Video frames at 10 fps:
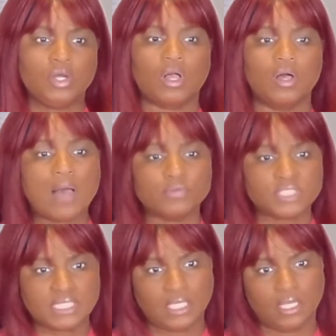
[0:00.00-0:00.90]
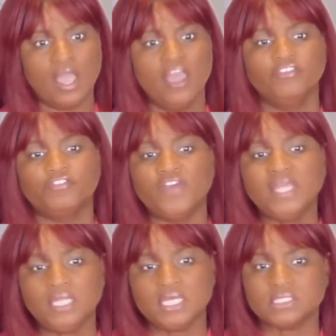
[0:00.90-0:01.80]
counseling,
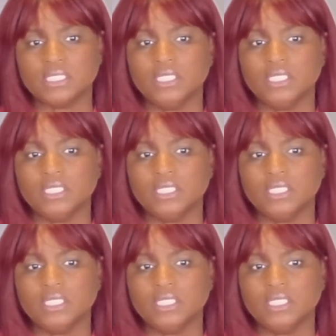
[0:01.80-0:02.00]
fitness